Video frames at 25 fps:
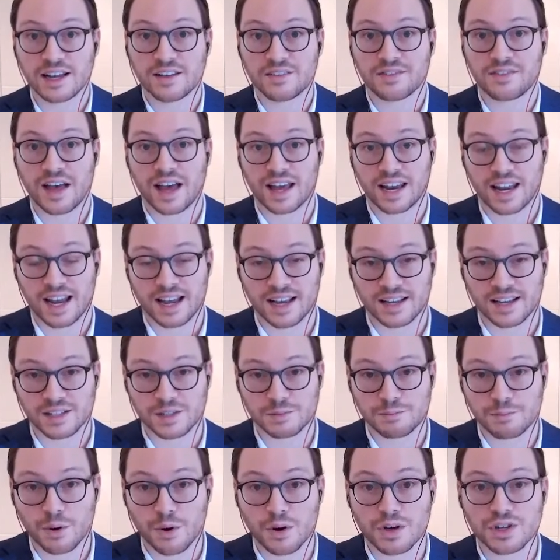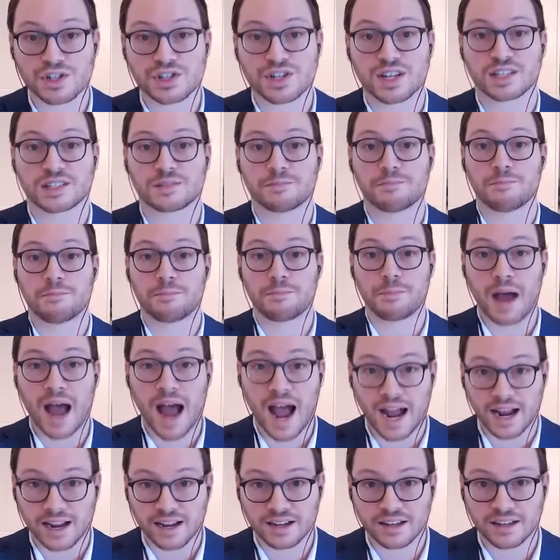that has pushed us
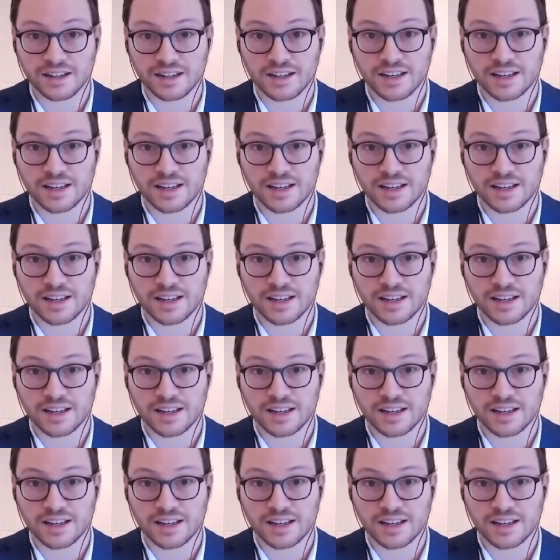back